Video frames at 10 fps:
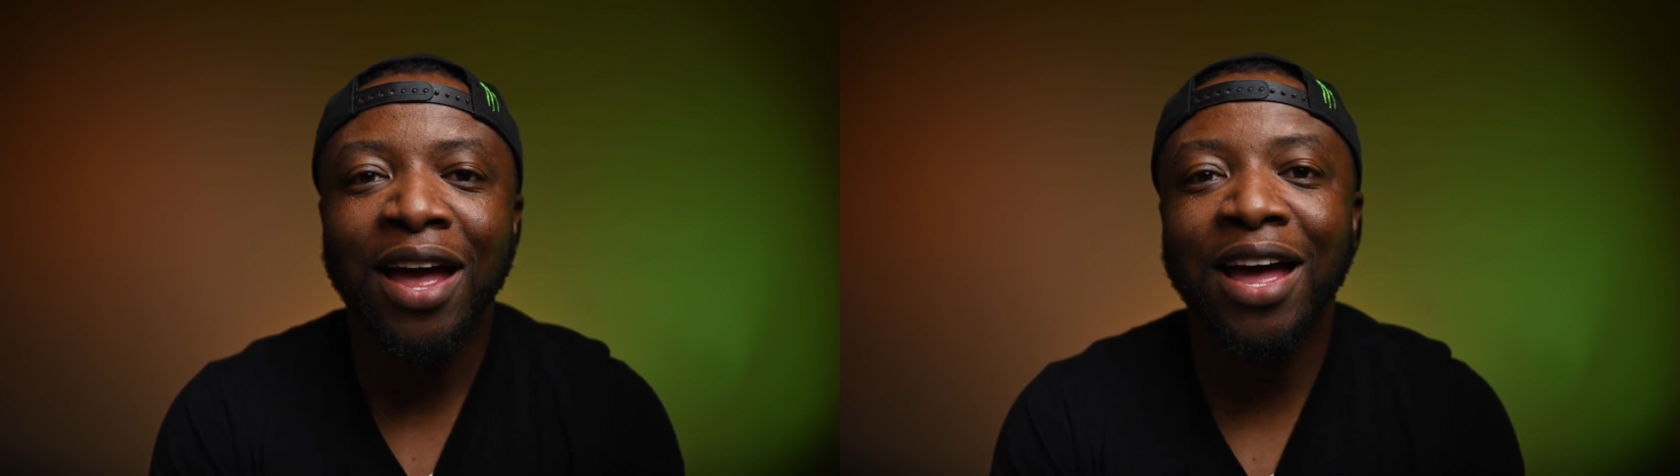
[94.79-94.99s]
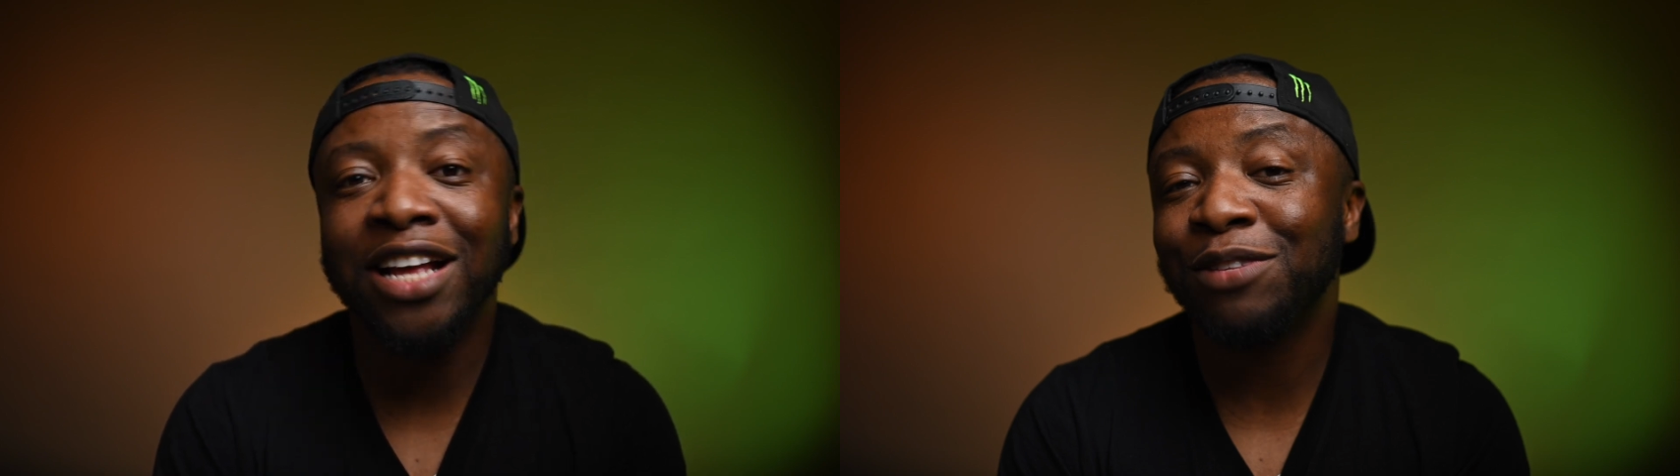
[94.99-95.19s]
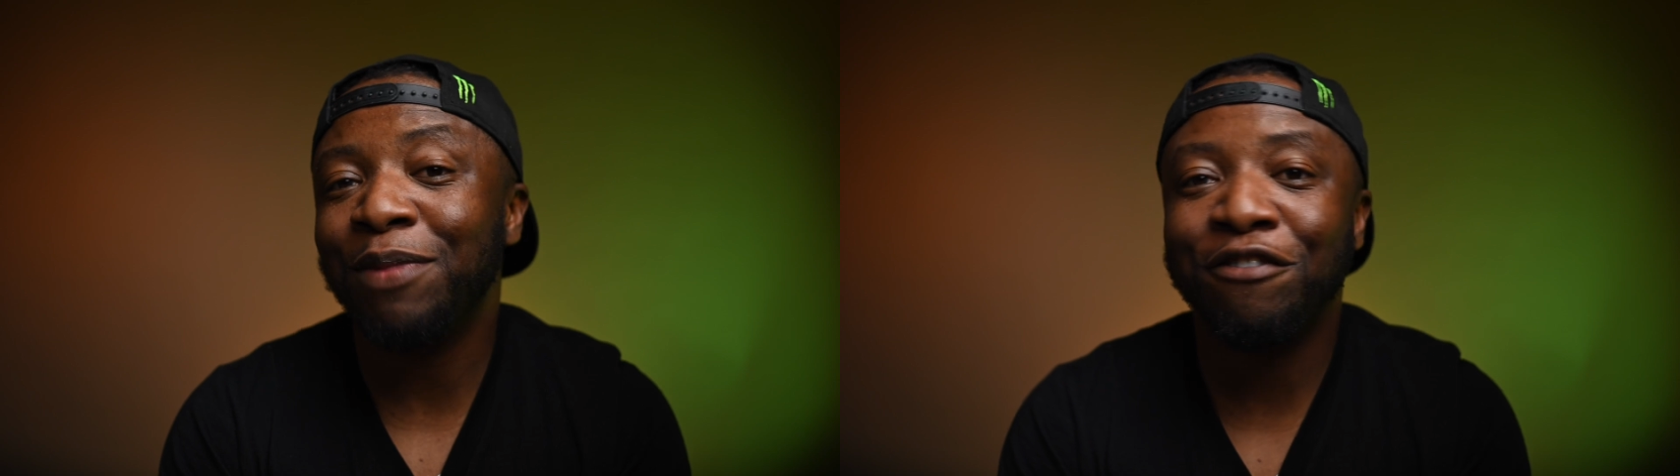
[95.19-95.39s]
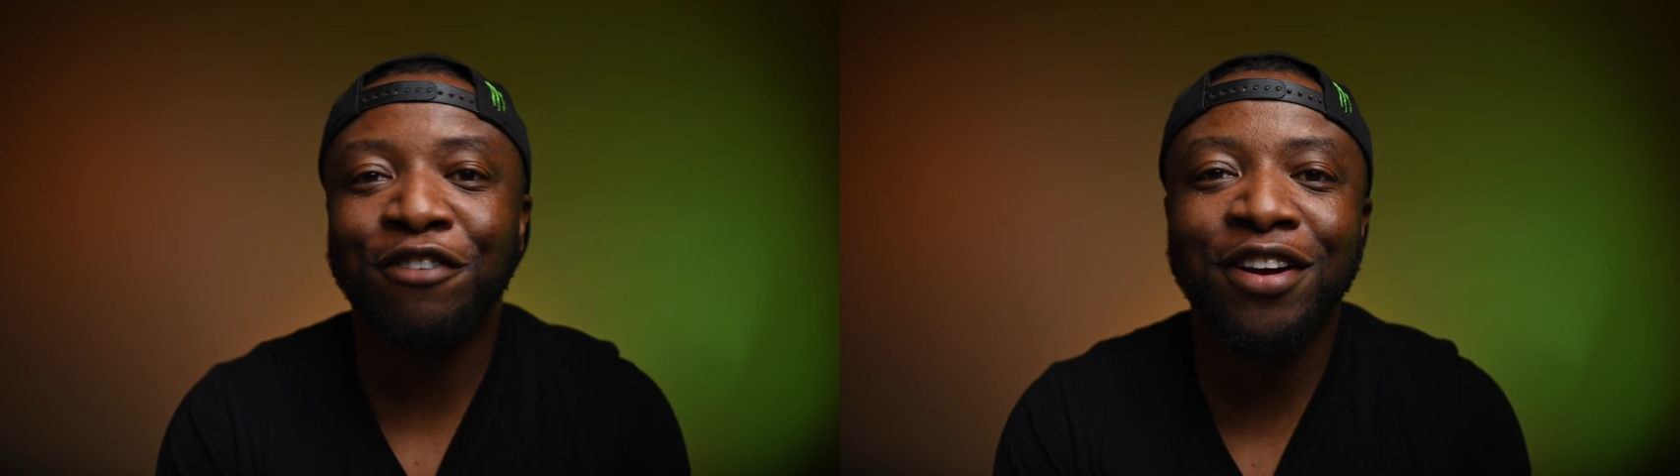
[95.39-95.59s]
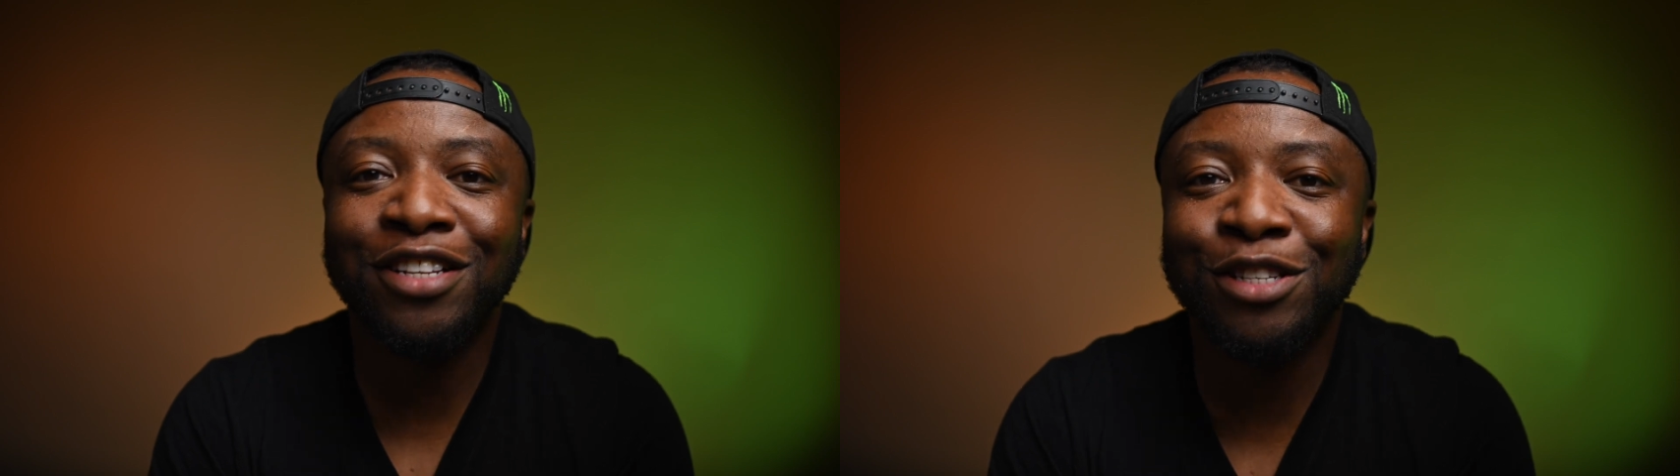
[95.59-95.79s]
I asked my
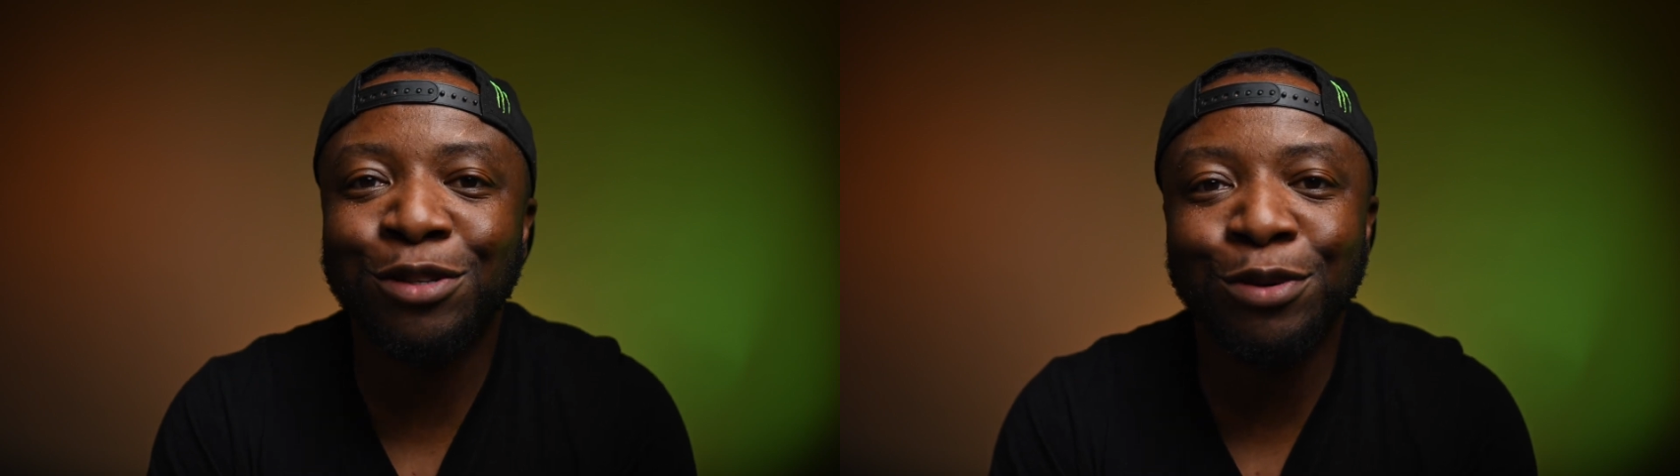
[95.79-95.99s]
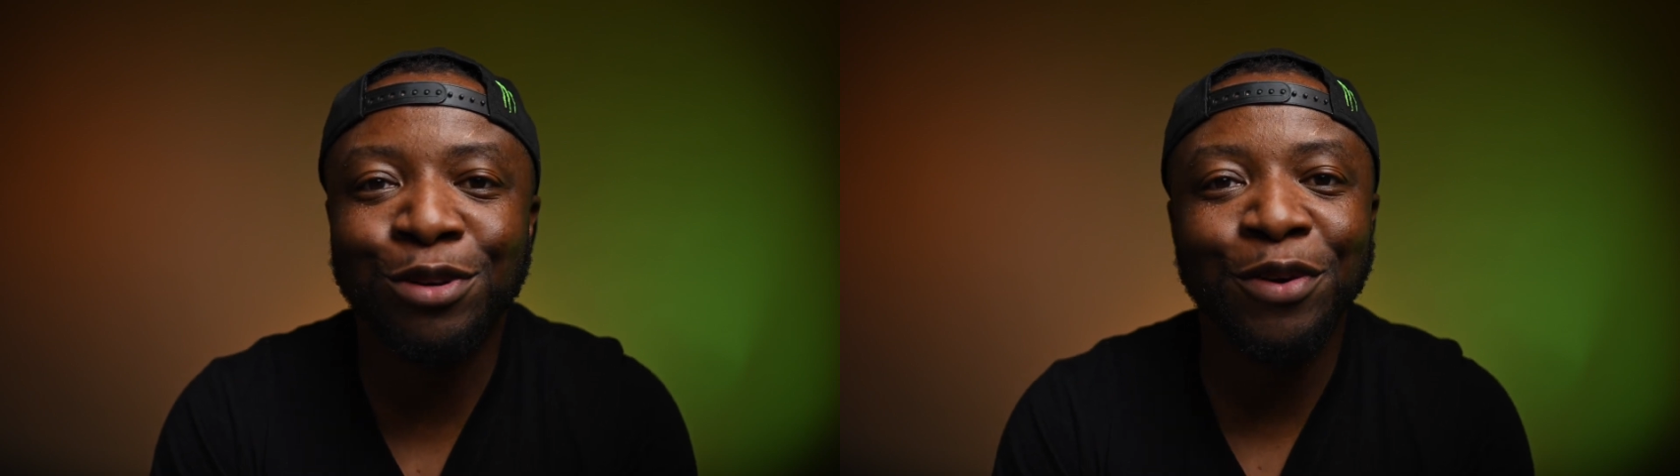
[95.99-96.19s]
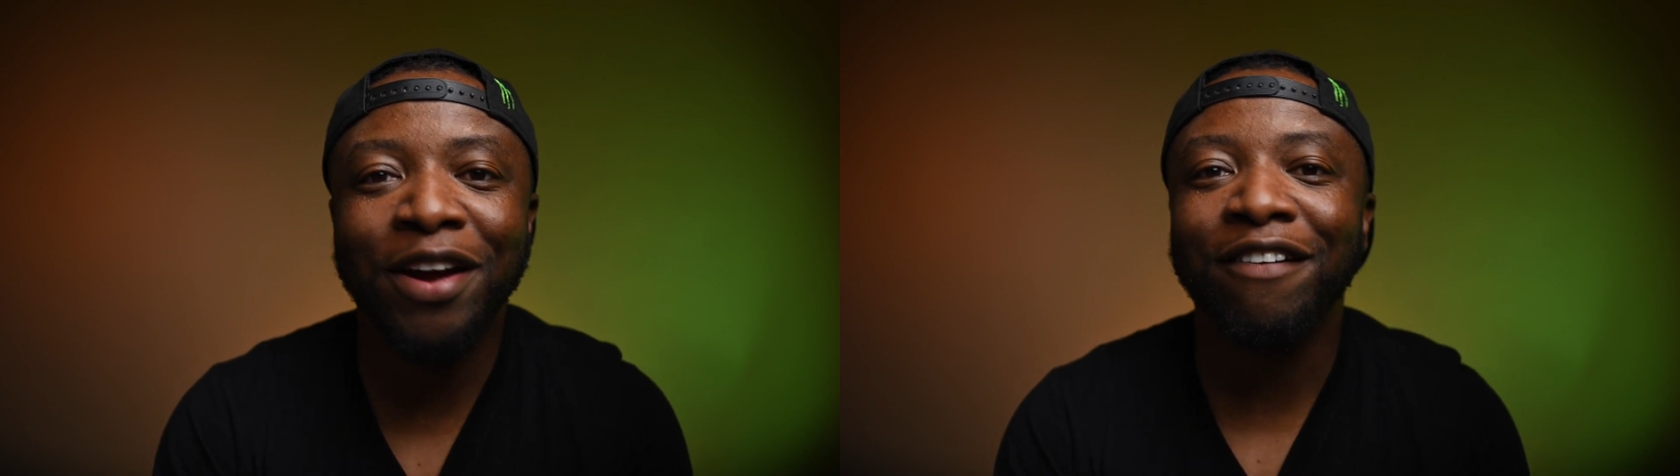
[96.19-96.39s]
friends to do a